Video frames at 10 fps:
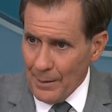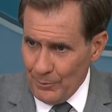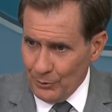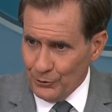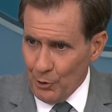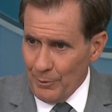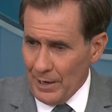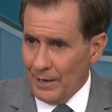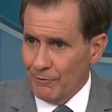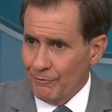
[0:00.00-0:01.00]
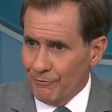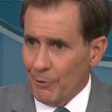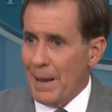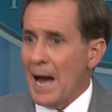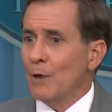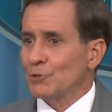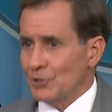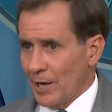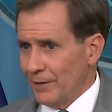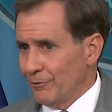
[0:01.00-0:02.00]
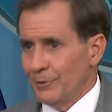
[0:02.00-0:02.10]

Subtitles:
.mil domain from outside.